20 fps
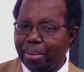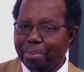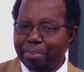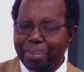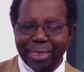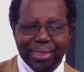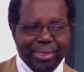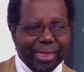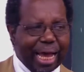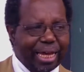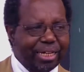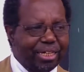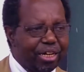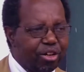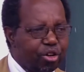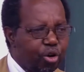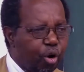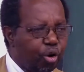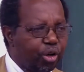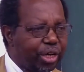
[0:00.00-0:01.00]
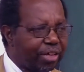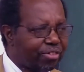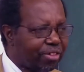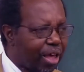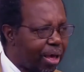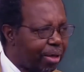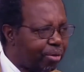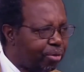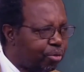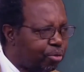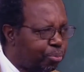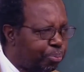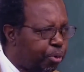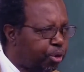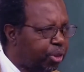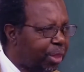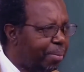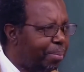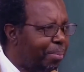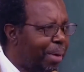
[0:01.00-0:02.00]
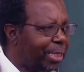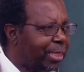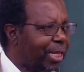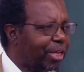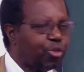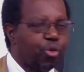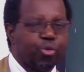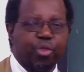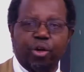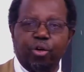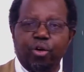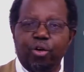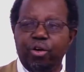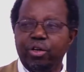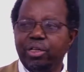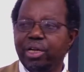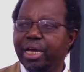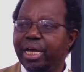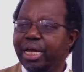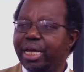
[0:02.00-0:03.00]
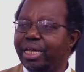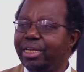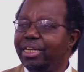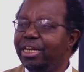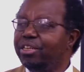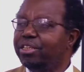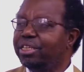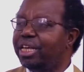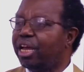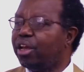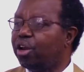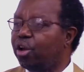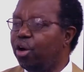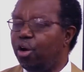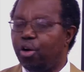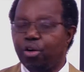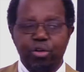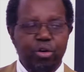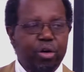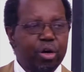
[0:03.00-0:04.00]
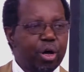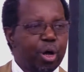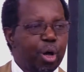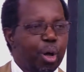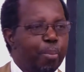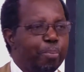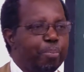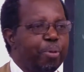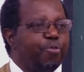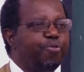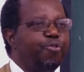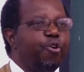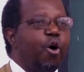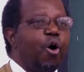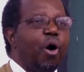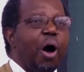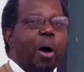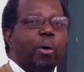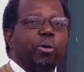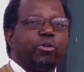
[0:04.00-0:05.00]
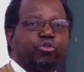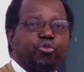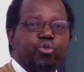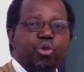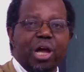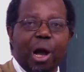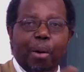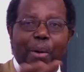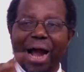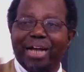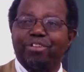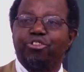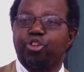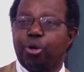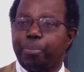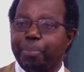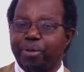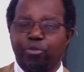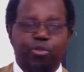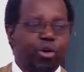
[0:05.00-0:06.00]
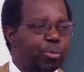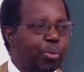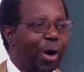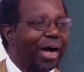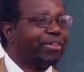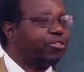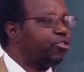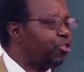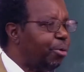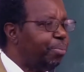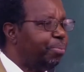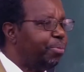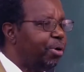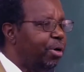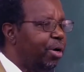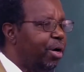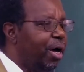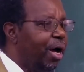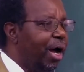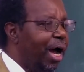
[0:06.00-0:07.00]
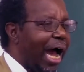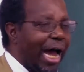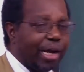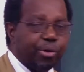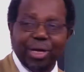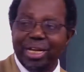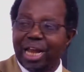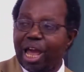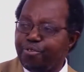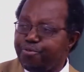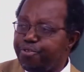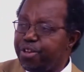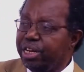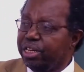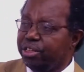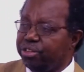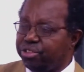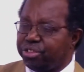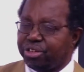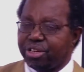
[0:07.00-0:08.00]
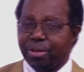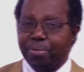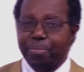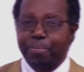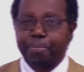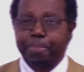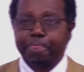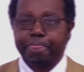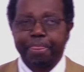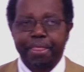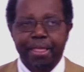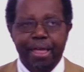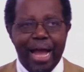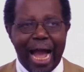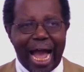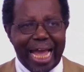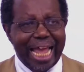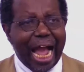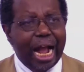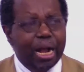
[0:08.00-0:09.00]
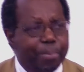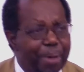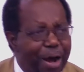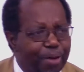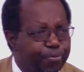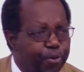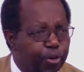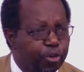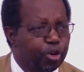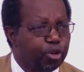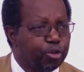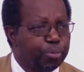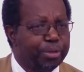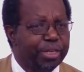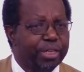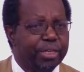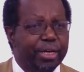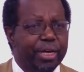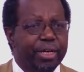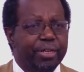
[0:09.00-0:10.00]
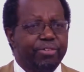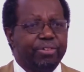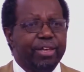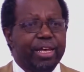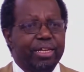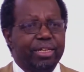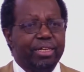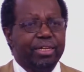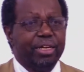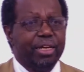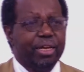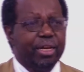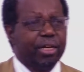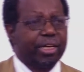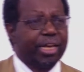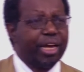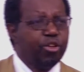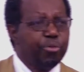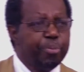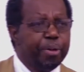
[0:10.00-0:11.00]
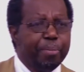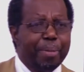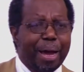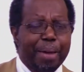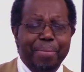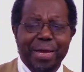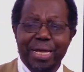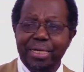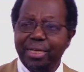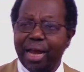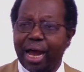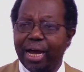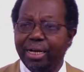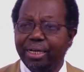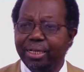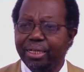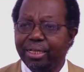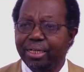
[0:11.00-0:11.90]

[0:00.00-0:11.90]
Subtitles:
But I didn't go on. As I put the matter to the Lord, it didn't take long. Before, I was doing a workshop, and when I finished, a young man followed me, said, "Can you be my mentor?"